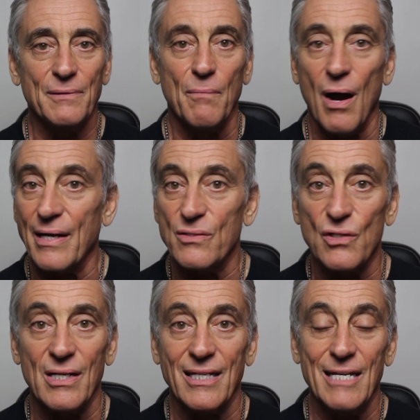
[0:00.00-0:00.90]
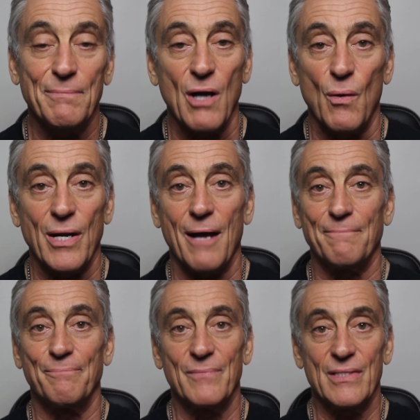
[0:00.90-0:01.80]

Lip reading: the market's going to keep going up.